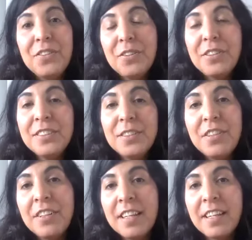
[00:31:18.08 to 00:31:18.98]
you're also
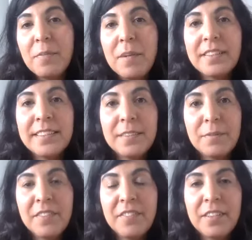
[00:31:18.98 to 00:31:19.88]
talking about
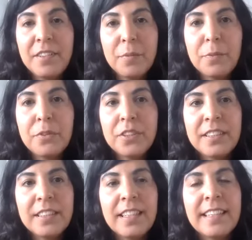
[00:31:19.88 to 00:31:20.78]
something very
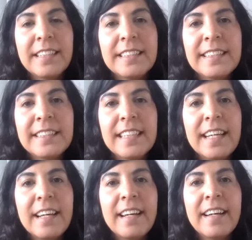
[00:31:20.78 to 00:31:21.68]
important, and it's
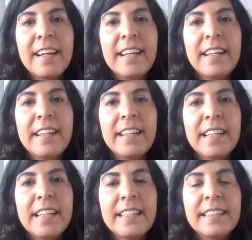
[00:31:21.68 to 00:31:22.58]
uh,
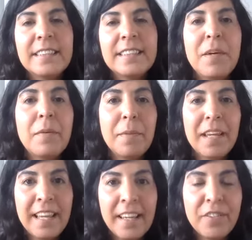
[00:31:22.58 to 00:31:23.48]
it's about
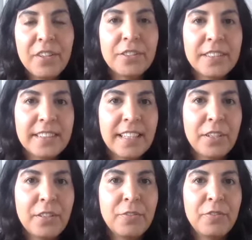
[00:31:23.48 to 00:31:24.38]
behaviors
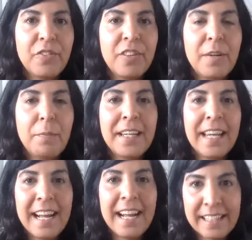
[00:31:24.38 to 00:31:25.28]
that you've uh, been
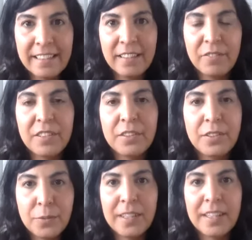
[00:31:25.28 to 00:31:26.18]
active and
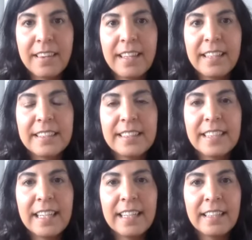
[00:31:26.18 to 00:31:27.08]
doing
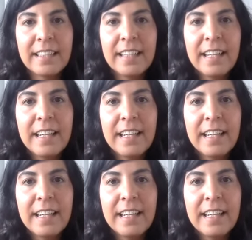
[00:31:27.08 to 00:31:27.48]
things, and